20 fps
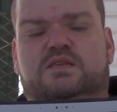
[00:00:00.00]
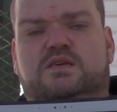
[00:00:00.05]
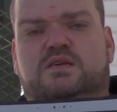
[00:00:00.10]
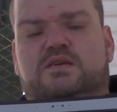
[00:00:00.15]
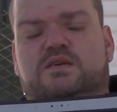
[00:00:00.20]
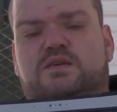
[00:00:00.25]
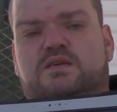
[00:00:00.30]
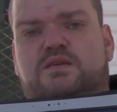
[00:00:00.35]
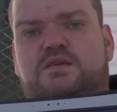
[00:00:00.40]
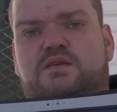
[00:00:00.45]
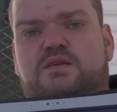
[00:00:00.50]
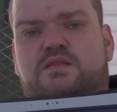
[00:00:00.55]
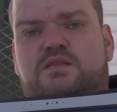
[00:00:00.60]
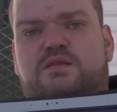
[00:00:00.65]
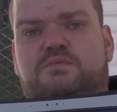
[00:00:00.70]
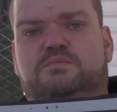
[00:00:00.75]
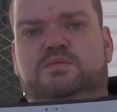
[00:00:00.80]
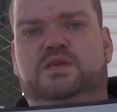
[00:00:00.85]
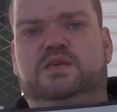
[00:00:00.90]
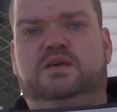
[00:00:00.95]
the
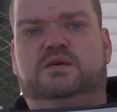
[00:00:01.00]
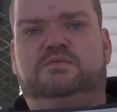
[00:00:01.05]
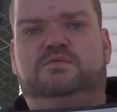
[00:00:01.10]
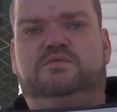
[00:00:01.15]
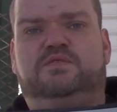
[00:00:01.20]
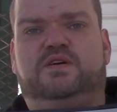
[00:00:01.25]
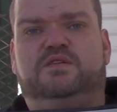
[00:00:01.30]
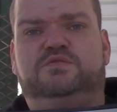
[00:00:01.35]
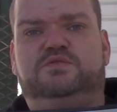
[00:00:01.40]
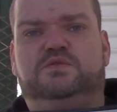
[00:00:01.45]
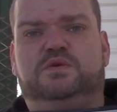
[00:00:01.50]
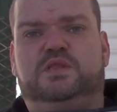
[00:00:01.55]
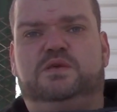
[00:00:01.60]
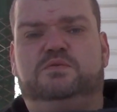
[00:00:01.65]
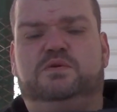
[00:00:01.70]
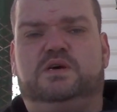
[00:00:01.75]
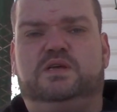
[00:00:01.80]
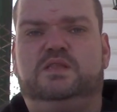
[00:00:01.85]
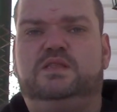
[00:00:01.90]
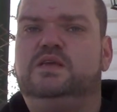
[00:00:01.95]

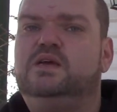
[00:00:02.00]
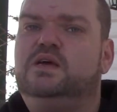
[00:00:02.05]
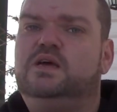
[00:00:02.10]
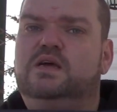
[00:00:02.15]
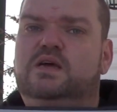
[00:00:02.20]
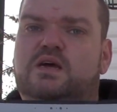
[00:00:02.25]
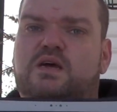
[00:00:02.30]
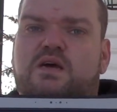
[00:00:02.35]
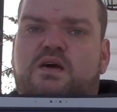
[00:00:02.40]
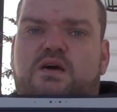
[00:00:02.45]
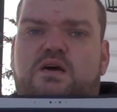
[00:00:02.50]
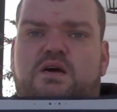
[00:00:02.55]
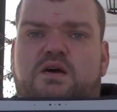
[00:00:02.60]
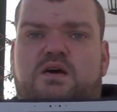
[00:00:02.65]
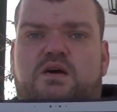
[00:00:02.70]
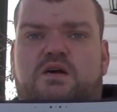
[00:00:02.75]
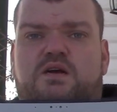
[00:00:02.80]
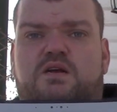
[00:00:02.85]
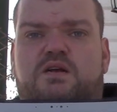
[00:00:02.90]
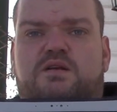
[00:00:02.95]
PM521
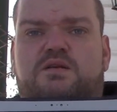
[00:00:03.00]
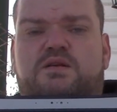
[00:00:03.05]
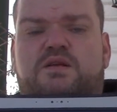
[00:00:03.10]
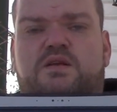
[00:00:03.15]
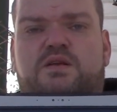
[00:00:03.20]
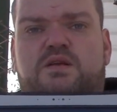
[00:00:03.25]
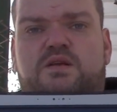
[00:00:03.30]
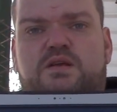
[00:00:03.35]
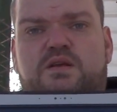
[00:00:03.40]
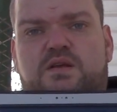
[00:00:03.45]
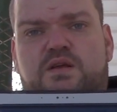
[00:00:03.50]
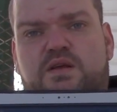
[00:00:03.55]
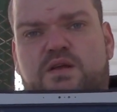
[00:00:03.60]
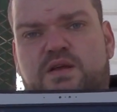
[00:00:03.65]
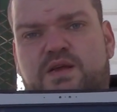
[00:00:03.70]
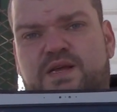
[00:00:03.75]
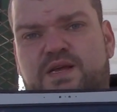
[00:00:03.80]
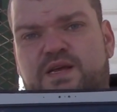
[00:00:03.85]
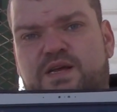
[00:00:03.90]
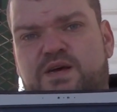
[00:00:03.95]
are
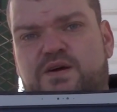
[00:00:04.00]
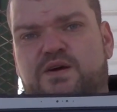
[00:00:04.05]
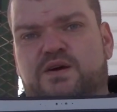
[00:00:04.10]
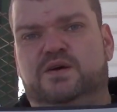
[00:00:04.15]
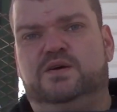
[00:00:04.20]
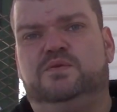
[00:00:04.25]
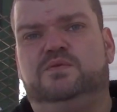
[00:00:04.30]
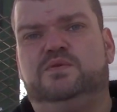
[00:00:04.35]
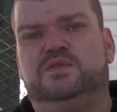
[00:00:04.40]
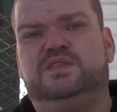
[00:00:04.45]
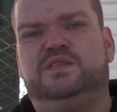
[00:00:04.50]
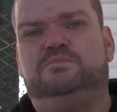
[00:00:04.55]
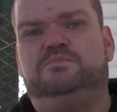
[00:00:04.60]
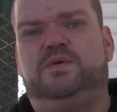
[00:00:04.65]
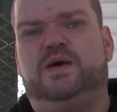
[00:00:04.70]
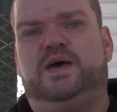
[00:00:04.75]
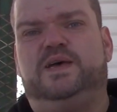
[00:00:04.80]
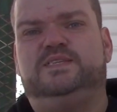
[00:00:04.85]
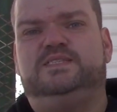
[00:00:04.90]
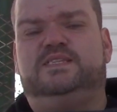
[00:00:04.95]
the
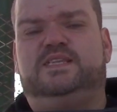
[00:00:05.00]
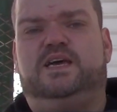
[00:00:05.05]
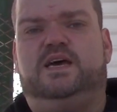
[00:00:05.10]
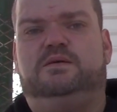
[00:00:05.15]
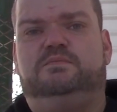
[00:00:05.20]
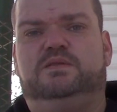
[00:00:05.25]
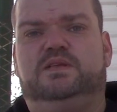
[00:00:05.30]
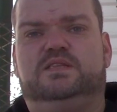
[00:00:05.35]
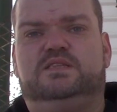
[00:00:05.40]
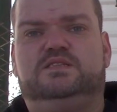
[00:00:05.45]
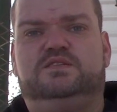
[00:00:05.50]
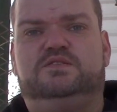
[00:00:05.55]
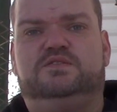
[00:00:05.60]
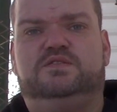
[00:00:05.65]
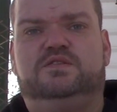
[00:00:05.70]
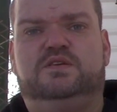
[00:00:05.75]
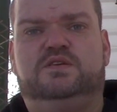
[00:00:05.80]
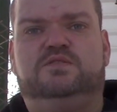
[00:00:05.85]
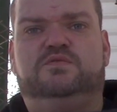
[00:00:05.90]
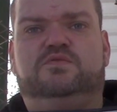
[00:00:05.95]
best
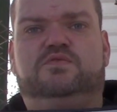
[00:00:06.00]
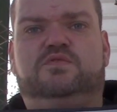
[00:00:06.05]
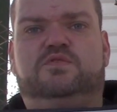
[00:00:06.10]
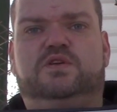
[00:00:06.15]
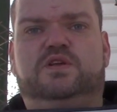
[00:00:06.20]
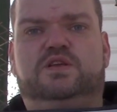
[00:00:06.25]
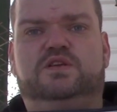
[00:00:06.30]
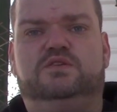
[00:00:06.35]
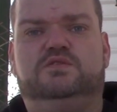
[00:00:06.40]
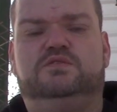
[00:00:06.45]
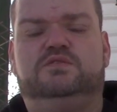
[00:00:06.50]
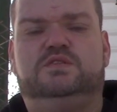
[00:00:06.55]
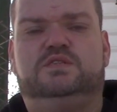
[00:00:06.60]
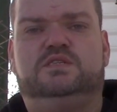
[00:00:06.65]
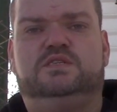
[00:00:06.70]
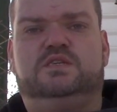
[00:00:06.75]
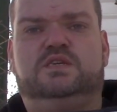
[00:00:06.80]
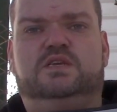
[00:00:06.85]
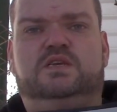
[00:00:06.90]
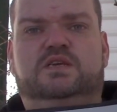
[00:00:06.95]
tablets for
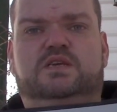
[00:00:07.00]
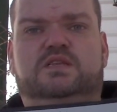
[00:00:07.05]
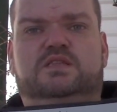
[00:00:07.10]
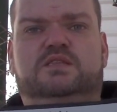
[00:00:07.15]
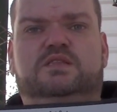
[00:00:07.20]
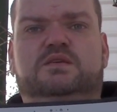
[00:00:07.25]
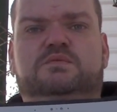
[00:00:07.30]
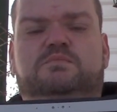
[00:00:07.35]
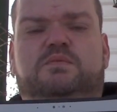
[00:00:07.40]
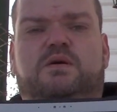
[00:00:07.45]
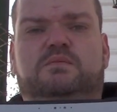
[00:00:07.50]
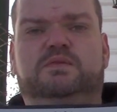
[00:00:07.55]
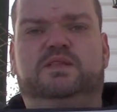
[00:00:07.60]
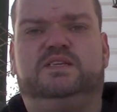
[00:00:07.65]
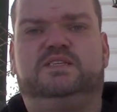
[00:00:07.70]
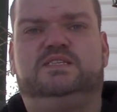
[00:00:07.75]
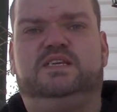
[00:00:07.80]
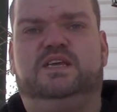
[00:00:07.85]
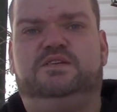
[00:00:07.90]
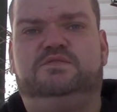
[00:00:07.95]
use in
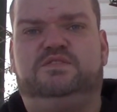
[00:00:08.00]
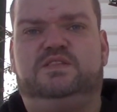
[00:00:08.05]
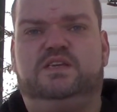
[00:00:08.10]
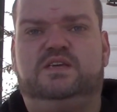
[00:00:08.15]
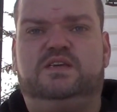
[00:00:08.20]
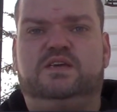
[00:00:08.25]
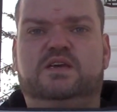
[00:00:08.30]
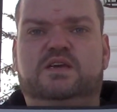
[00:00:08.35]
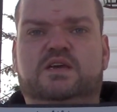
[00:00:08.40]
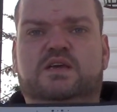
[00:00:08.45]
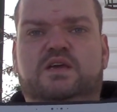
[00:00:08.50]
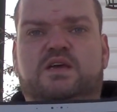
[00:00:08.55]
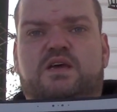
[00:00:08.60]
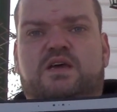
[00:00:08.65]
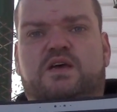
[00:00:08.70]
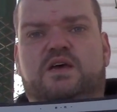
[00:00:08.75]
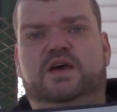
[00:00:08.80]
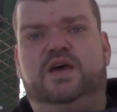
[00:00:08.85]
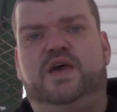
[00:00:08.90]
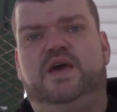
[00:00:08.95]
public safety,
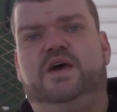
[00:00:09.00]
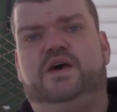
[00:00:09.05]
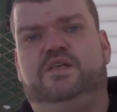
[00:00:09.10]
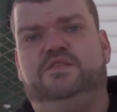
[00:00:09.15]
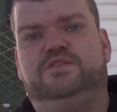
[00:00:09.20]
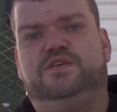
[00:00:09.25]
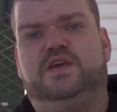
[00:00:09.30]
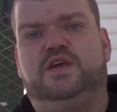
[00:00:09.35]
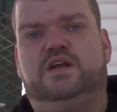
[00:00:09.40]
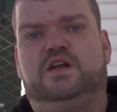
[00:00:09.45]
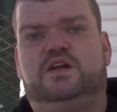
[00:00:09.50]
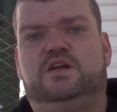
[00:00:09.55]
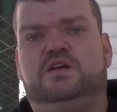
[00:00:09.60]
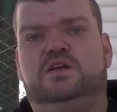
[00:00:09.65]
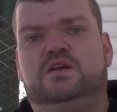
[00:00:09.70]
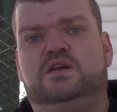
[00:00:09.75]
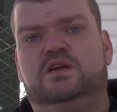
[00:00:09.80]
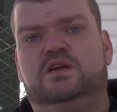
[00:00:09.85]
healthcare,